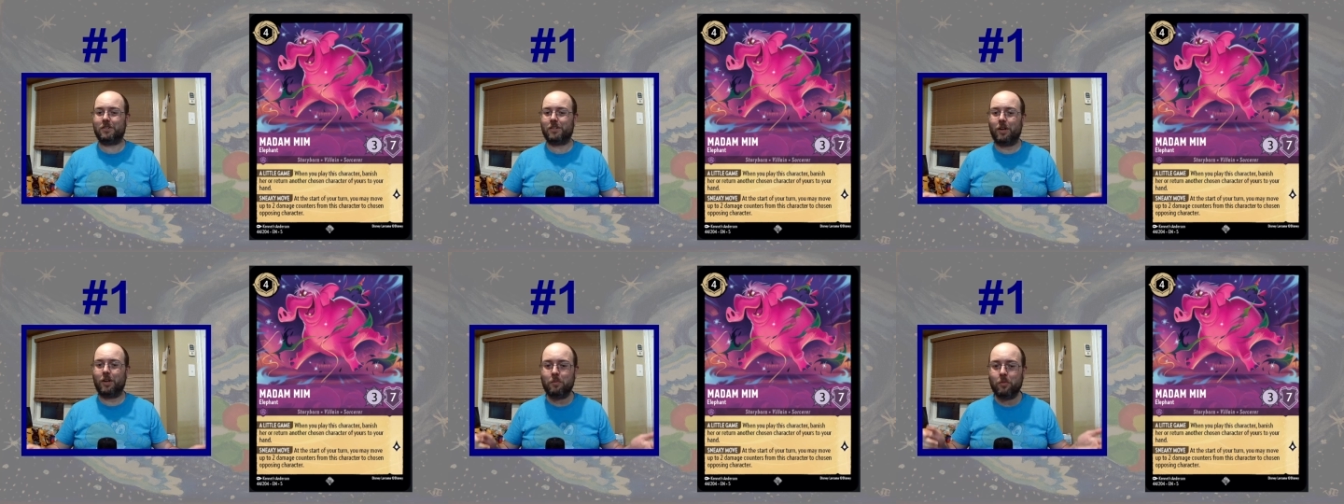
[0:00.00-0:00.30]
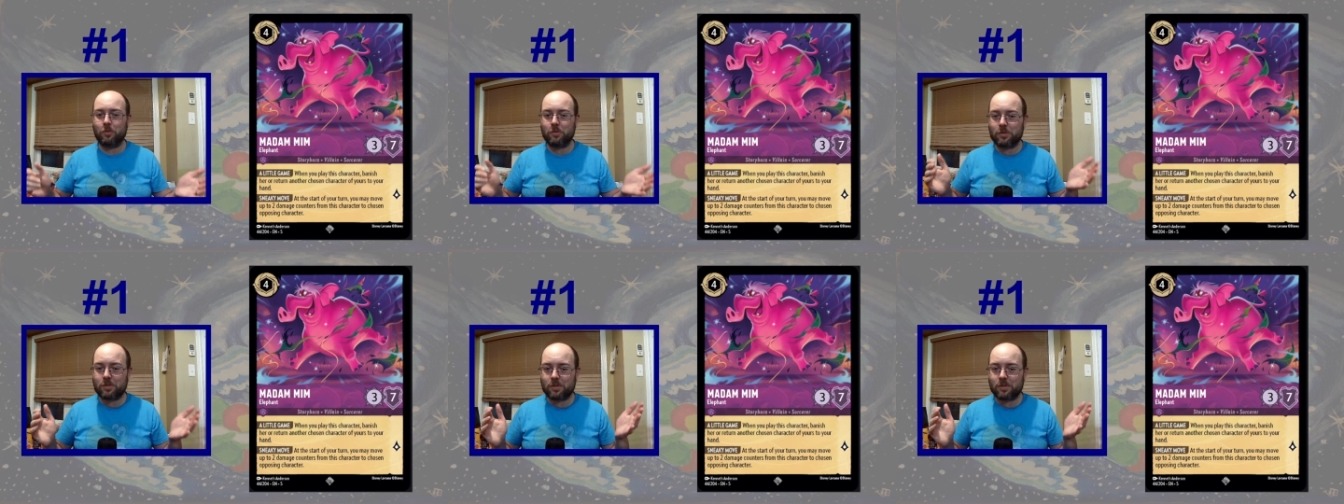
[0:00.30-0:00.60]

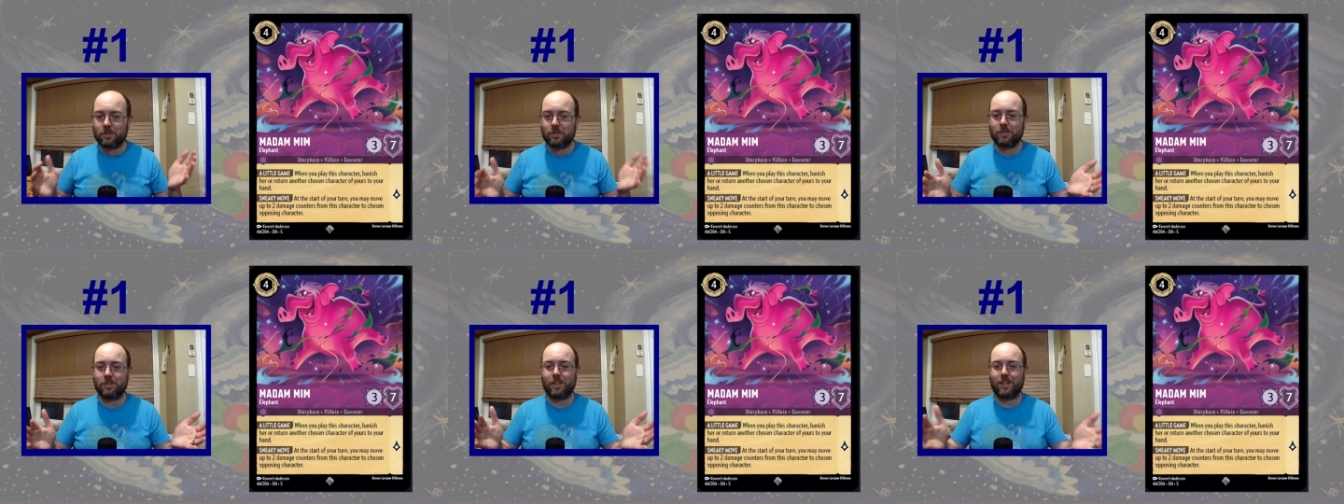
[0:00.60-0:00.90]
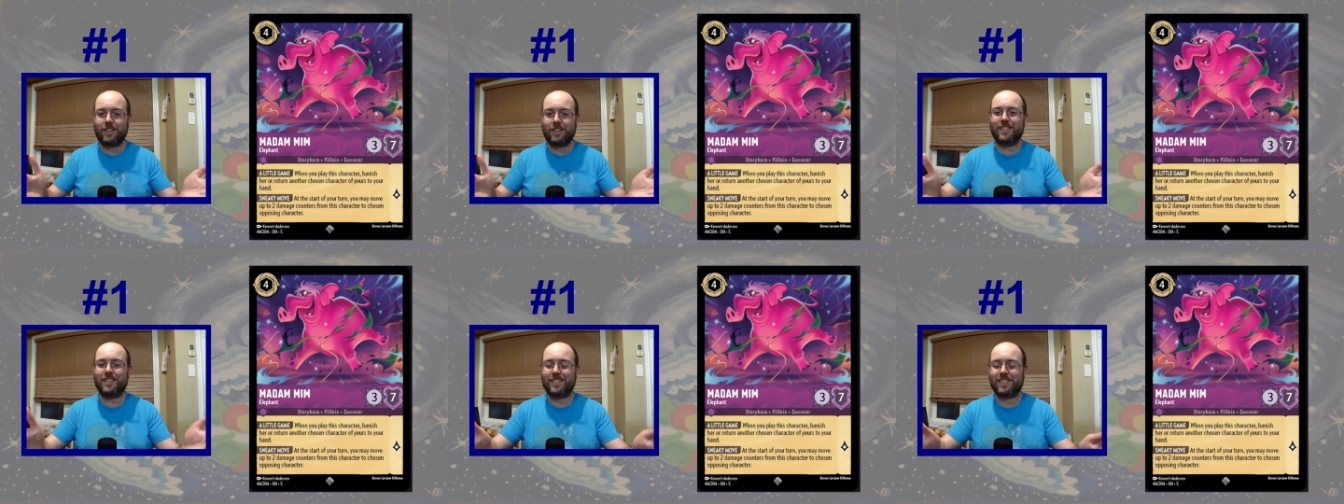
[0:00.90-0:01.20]
almost
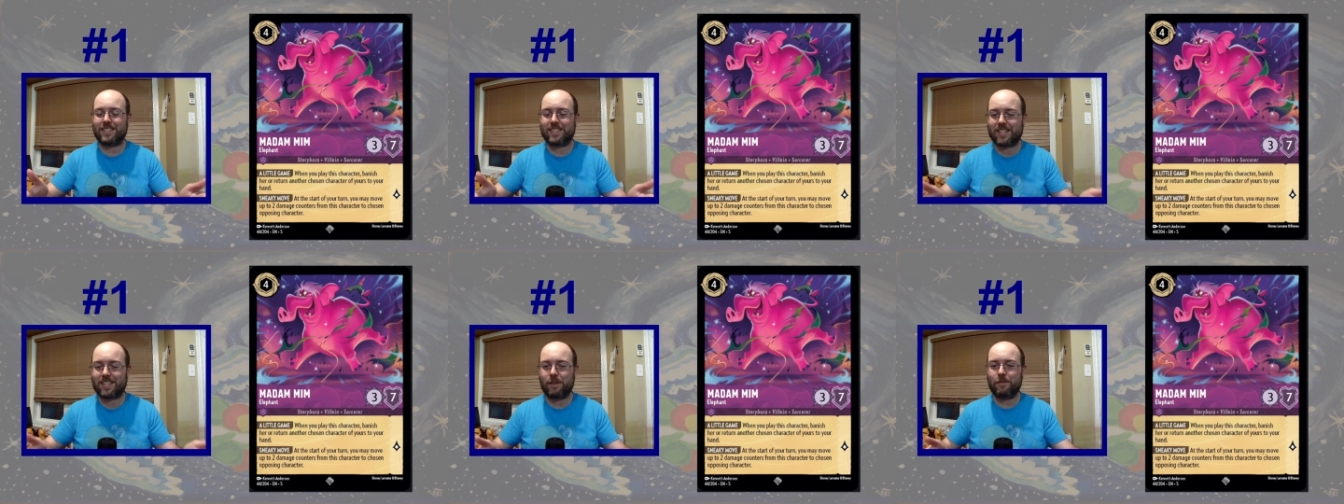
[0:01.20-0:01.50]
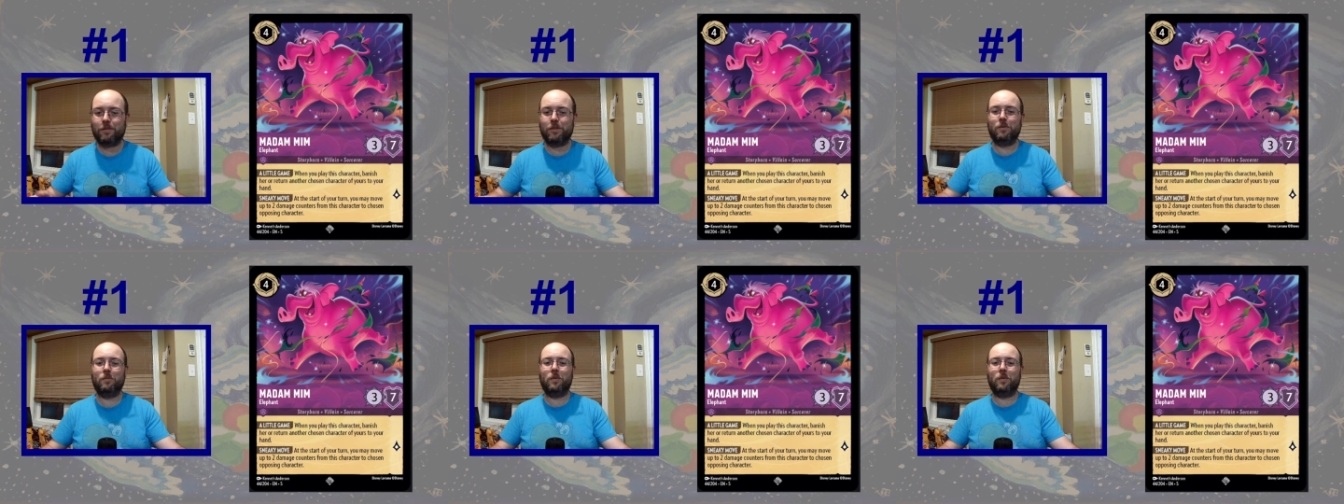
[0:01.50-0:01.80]
none
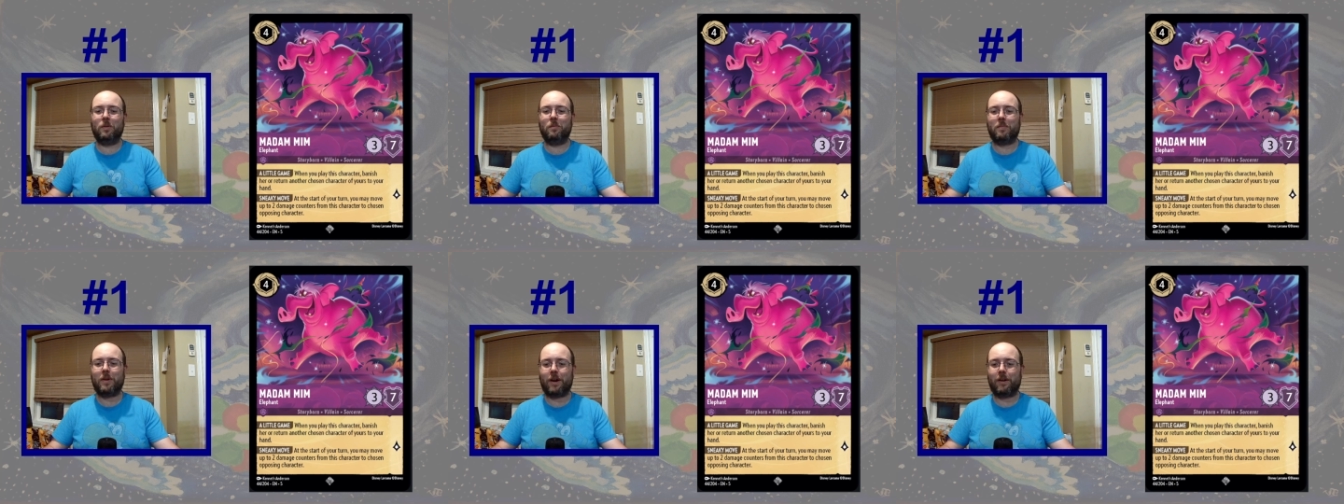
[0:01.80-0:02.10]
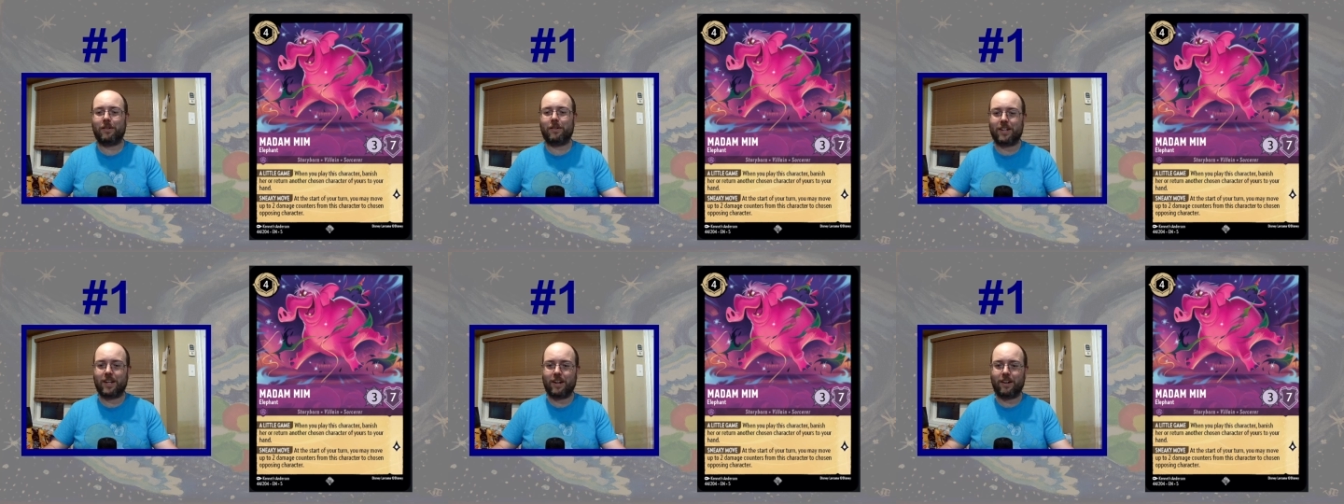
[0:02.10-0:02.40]
7
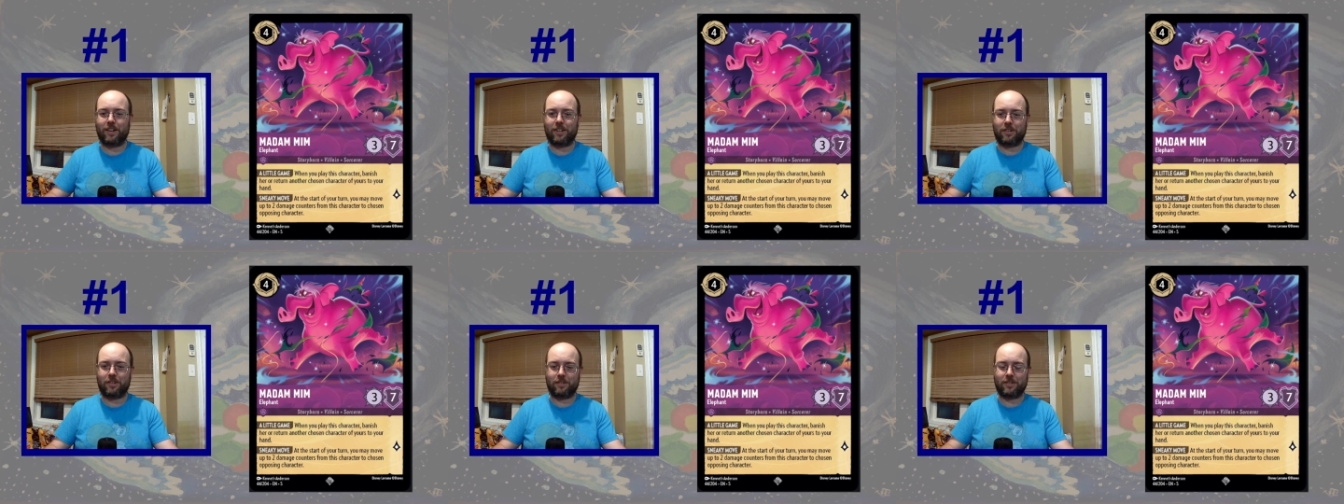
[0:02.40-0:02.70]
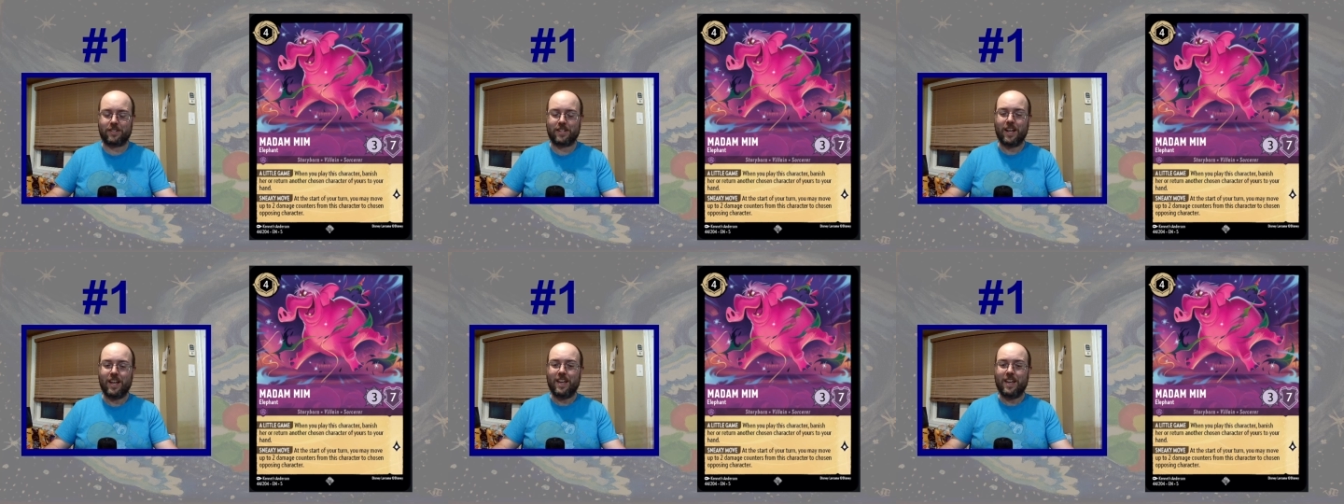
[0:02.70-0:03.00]
willpowered characters,